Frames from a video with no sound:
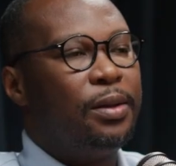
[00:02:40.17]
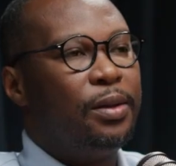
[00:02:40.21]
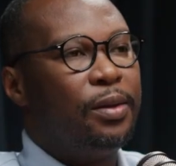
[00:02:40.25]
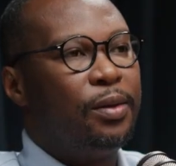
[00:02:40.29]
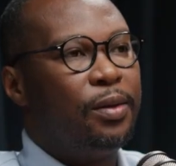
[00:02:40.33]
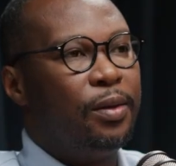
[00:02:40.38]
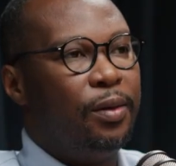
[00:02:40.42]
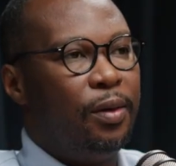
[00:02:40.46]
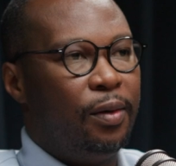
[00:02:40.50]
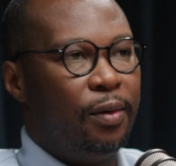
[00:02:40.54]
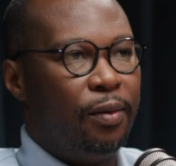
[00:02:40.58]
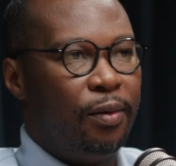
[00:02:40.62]

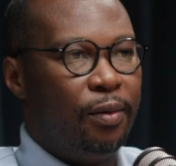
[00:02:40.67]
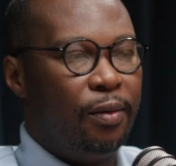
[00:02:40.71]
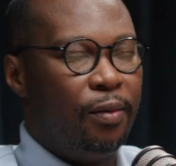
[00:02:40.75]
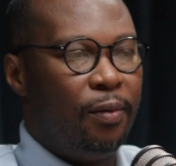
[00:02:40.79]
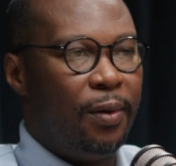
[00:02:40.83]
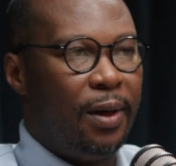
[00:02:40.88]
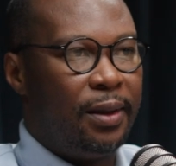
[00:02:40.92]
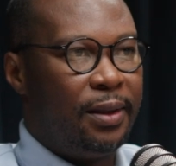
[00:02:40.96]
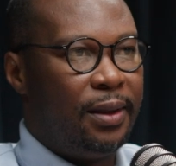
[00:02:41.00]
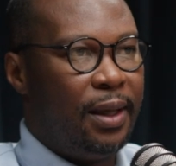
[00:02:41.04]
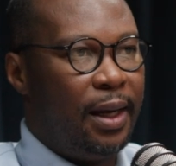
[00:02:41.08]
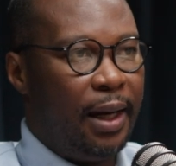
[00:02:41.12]
to know
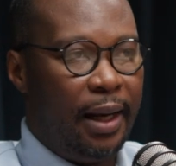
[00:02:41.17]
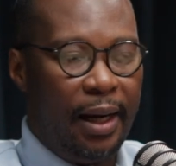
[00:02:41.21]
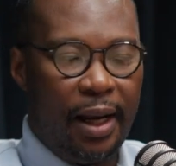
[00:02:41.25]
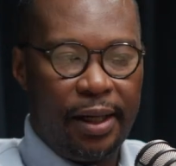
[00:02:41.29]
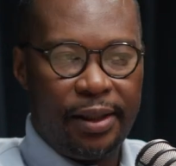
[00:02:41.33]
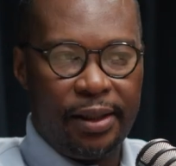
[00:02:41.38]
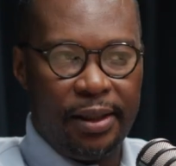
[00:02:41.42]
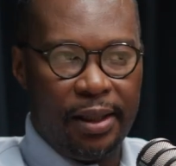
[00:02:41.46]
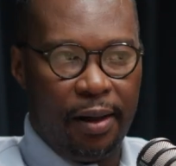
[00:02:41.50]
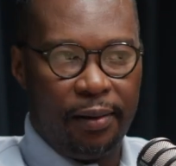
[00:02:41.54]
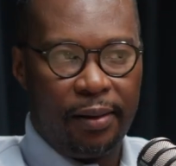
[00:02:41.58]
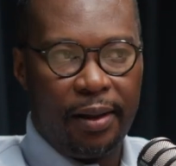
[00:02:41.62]
what the
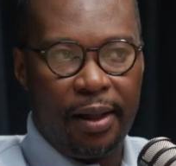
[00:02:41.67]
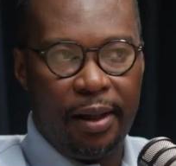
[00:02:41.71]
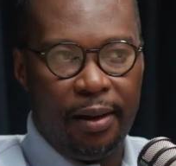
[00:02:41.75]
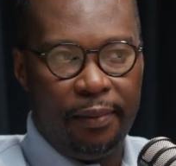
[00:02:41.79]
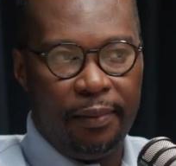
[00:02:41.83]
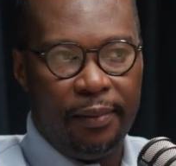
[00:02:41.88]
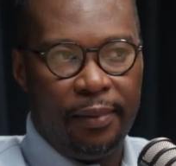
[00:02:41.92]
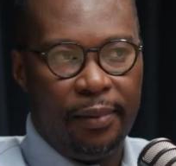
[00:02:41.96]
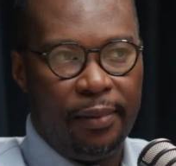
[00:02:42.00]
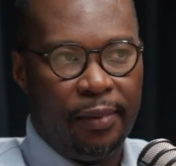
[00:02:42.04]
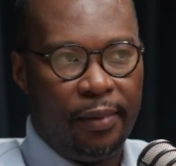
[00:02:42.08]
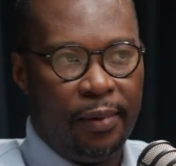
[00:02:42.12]
election
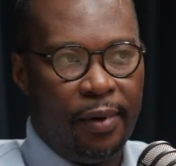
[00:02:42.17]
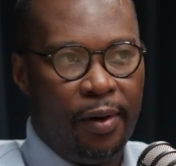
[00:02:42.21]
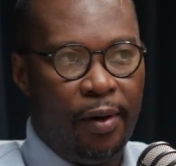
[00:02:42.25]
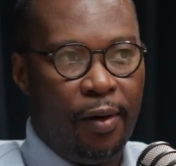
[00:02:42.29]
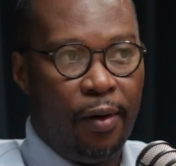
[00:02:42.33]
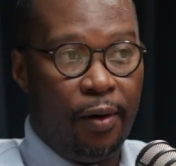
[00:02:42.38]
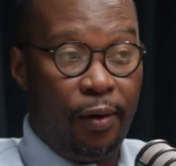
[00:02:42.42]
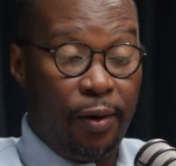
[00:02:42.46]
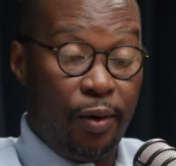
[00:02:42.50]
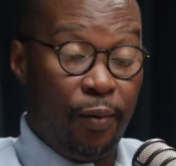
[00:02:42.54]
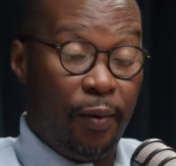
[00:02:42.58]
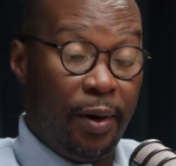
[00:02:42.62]
outcome,
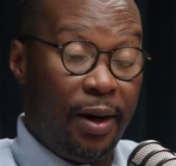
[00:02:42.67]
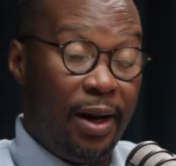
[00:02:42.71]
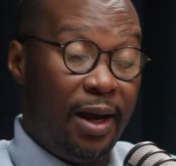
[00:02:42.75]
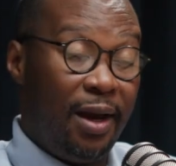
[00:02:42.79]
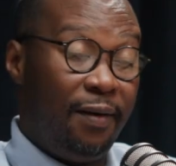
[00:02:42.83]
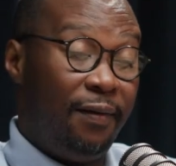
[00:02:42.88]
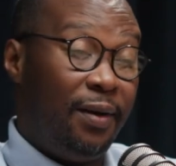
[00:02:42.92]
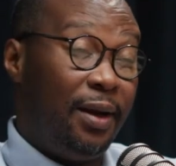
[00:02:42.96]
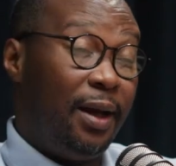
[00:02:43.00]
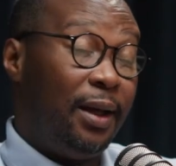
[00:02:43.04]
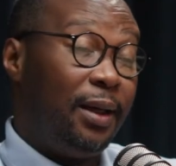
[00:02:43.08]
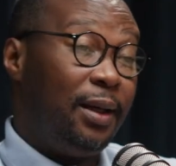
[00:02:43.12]
or you want to
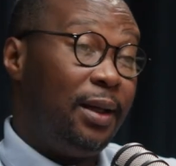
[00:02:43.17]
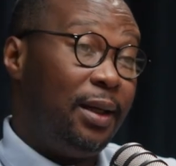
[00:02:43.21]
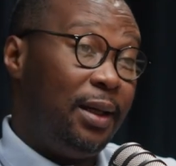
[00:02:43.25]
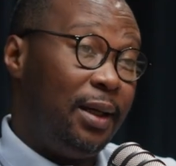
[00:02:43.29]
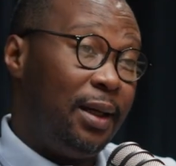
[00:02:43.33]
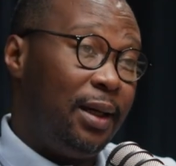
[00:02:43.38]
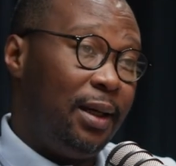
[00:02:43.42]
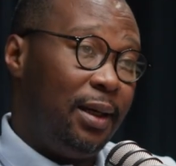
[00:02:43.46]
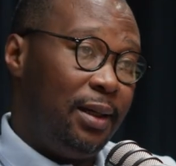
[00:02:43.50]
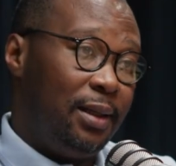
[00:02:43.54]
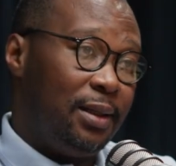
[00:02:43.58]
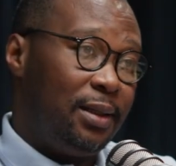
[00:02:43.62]
have an idea
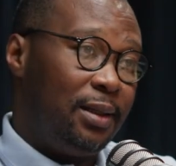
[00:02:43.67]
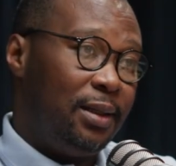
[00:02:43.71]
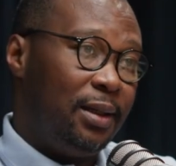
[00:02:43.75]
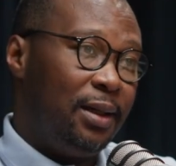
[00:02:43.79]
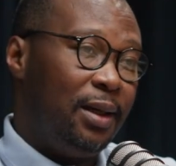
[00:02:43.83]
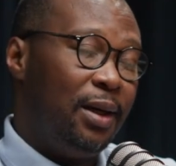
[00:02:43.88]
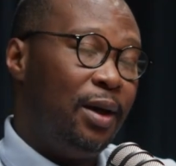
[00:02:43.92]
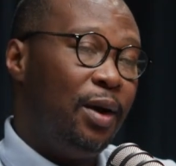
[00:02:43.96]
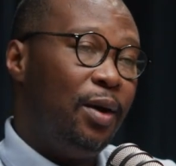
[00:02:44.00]
at least,